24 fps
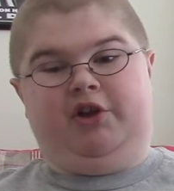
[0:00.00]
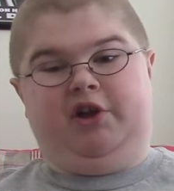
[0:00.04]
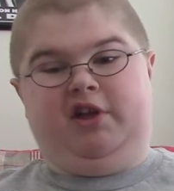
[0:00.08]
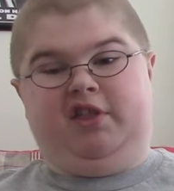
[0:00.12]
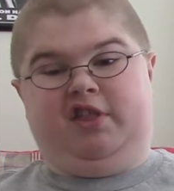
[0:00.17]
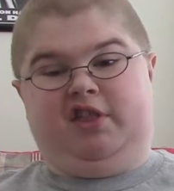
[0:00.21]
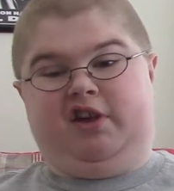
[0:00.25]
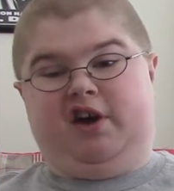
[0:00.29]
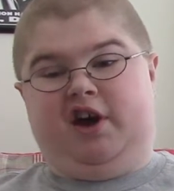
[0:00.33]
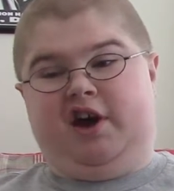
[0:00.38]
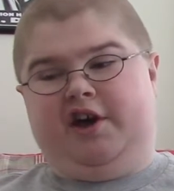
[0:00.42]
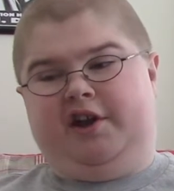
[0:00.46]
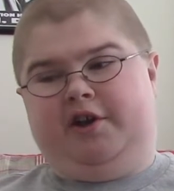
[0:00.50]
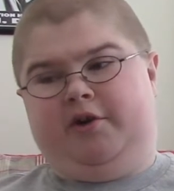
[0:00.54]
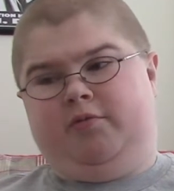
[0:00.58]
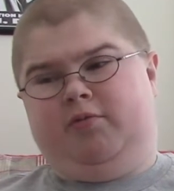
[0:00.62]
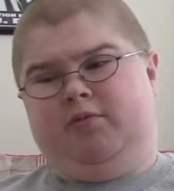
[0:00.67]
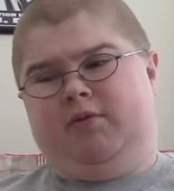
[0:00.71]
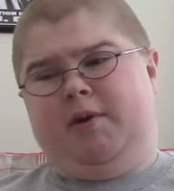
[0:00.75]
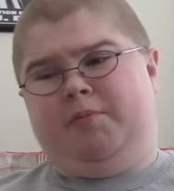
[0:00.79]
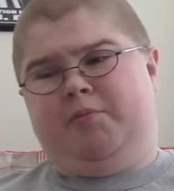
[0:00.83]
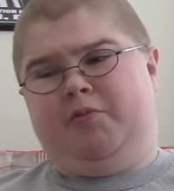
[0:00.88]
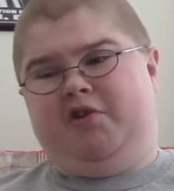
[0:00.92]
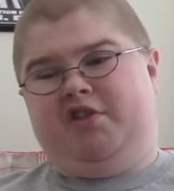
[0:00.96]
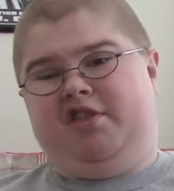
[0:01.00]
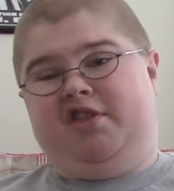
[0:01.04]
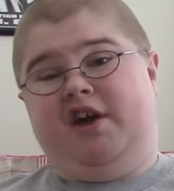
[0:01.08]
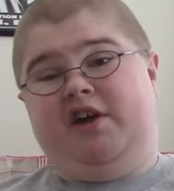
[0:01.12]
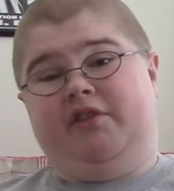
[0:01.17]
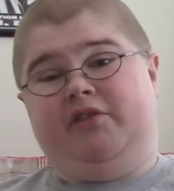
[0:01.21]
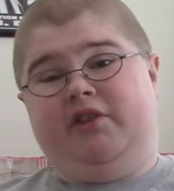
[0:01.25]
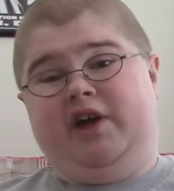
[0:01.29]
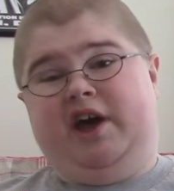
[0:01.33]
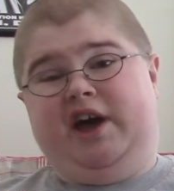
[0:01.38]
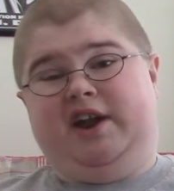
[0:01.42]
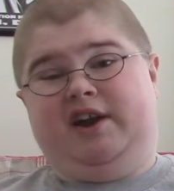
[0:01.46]
does kind of
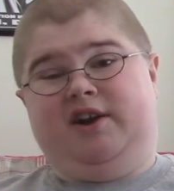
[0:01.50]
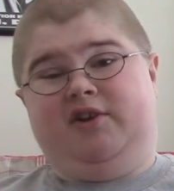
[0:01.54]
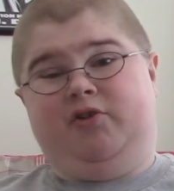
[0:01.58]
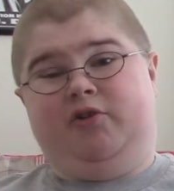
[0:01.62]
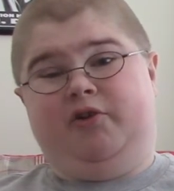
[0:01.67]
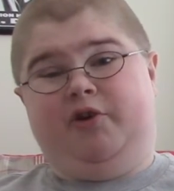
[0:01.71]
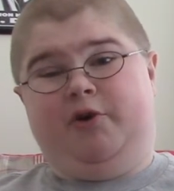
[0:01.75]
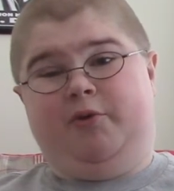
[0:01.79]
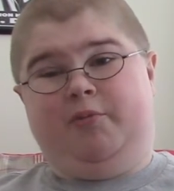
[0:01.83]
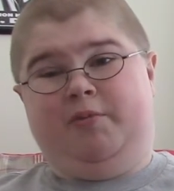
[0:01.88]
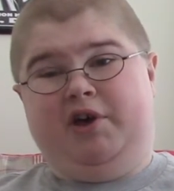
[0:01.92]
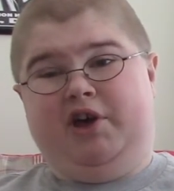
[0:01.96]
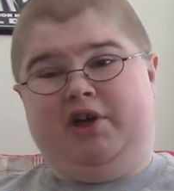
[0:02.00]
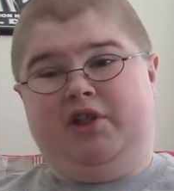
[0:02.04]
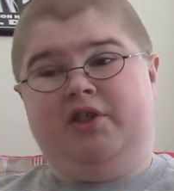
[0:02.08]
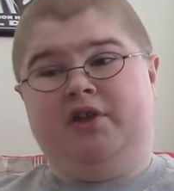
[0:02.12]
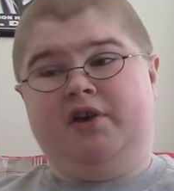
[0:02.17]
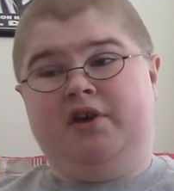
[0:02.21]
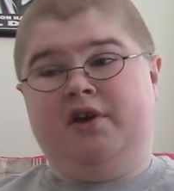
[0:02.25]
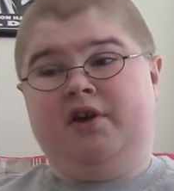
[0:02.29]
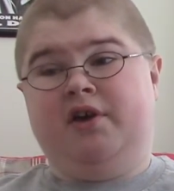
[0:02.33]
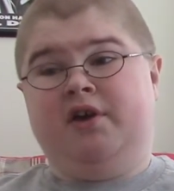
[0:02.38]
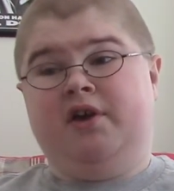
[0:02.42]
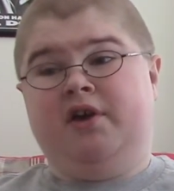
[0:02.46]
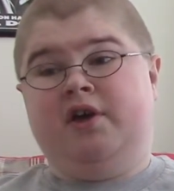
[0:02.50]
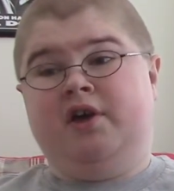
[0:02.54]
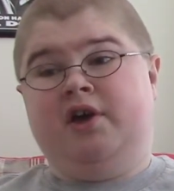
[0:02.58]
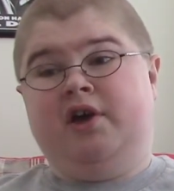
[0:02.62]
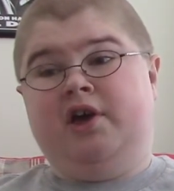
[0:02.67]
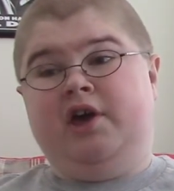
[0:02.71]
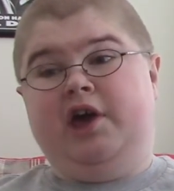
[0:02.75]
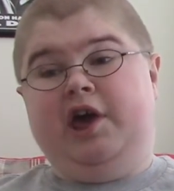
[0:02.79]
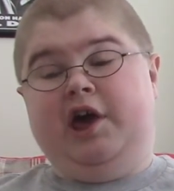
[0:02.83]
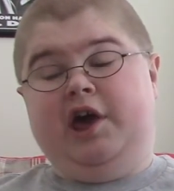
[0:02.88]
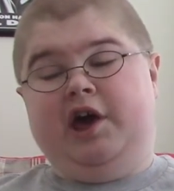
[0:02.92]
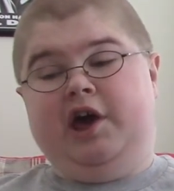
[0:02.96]
represent that a little bit.
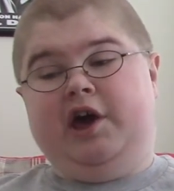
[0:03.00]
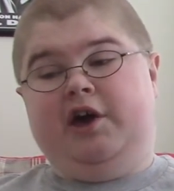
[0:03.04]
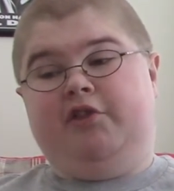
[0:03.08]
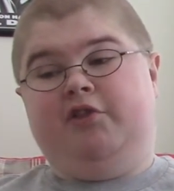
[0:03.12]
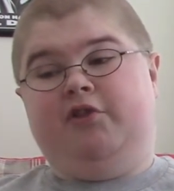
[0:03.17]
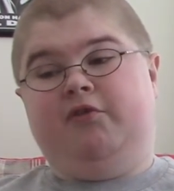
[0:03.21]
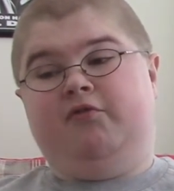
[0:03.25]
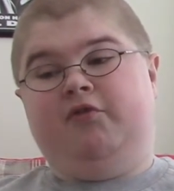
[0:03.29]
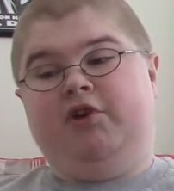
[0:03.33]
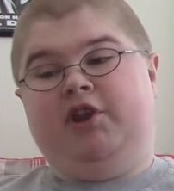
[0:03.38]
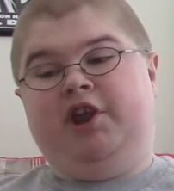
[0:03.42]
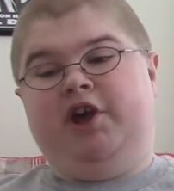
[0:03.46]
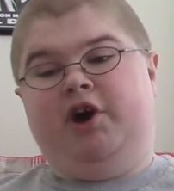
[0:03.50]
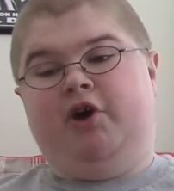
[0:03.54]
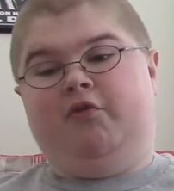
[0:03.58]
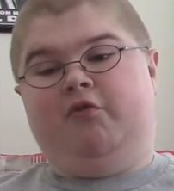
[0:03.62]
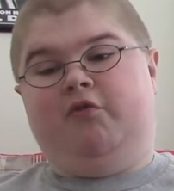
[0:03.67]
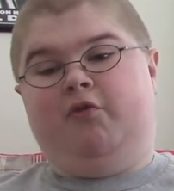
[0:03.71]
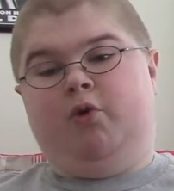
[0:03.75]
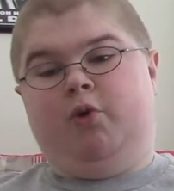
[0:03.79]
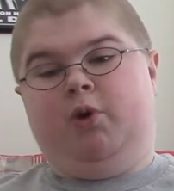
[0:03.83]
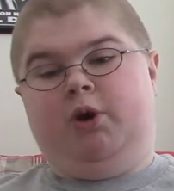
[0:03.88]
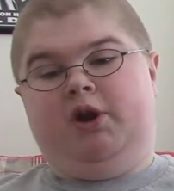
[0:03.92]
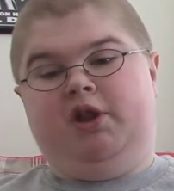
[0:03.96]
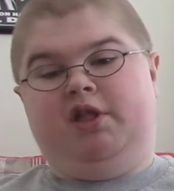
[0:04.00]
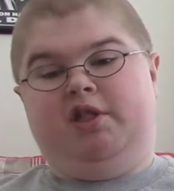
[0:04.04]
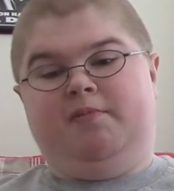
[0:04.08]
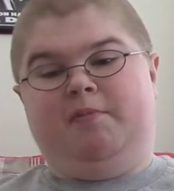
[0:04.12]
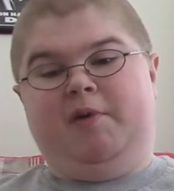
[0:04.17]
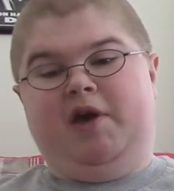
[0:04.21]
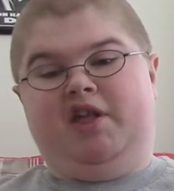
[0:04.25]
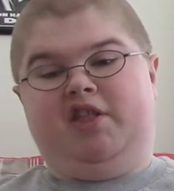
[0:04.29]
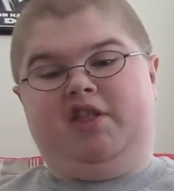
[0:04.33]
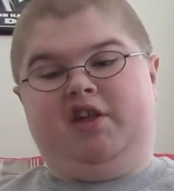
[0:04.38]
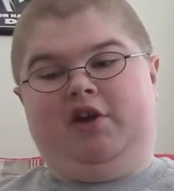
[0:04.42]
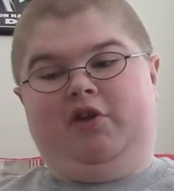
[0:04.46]
And the video for it is
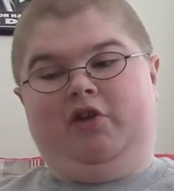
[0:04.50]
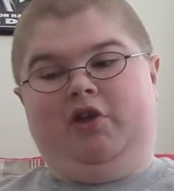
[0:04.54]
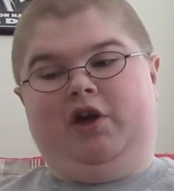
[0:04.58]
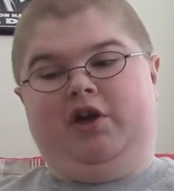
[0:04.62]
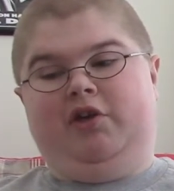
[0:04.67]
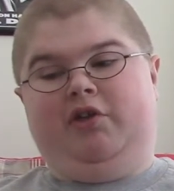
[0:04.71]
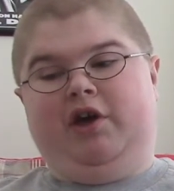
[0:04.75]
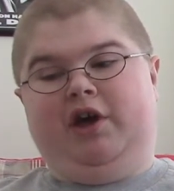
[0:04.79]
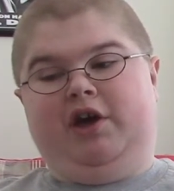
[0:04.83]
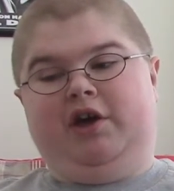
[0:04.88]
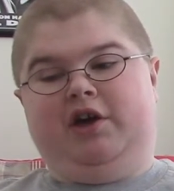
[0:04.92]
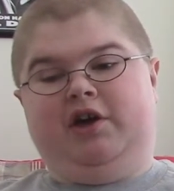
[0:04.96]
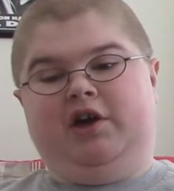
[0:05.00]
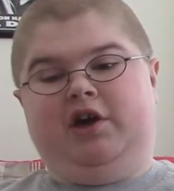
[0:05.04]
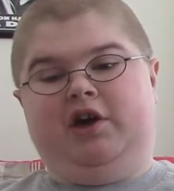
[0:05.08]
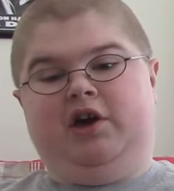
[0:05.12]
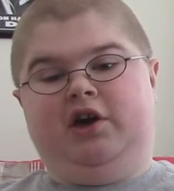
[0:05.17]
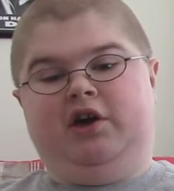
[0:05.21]
basically like,